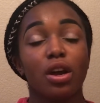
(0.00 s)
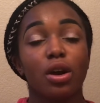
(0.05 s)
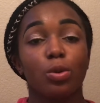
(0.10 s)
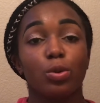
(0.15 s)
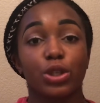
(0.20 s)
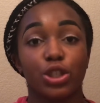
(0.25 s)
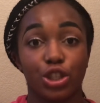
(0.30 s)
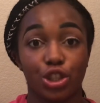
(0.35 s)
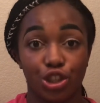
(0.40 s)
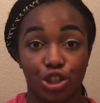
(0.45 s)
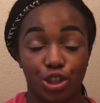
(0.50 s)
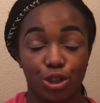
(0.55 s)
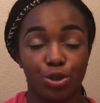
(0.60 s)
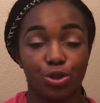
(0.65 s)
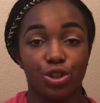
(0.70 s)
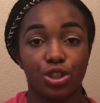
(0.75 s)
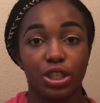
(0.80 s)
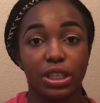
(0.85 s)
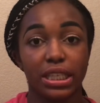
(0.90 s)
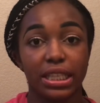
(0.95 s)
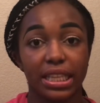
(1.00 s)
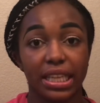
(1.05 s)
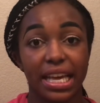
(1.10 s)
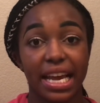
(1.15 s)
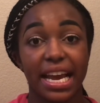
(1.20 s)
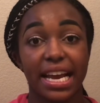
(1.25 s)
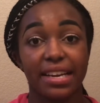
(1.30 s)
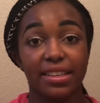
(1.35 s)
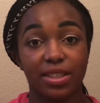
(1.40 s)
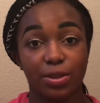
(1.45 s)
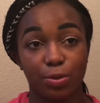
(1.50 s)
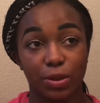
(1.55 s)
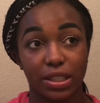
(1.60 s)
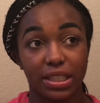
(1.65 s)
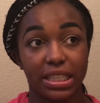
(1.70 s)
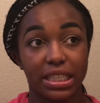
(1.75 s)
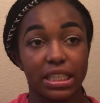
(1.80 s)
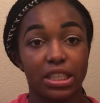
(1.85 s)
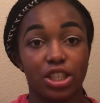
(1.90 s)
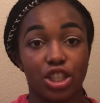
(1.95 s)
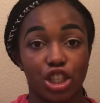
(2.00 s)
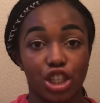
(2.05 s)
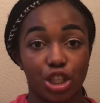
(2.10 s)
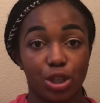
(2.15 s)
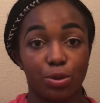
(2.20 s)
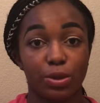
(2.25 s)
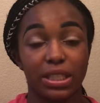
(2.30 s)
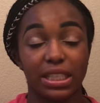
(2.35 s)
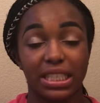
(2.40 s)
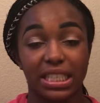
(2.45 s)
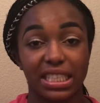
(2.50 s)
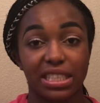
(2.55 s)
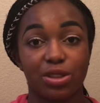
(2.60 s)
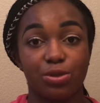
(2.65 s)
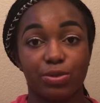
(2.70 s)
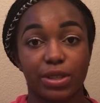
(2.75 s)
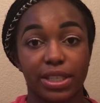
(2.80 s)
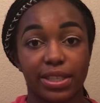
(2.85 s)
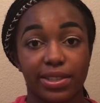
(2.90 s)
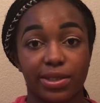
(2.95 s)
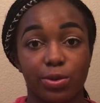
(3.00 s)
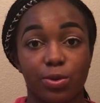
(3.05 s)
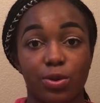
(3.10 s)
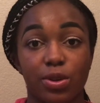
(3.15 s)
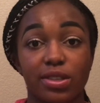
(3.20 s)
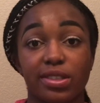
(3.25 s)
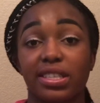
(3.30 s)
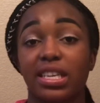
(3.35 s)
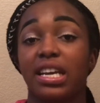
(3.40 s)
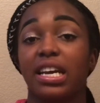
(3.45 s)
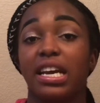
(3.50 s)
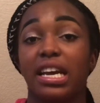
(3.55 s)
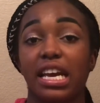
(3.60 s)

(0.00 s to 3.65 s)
which is usually the case with D2 and D3 schools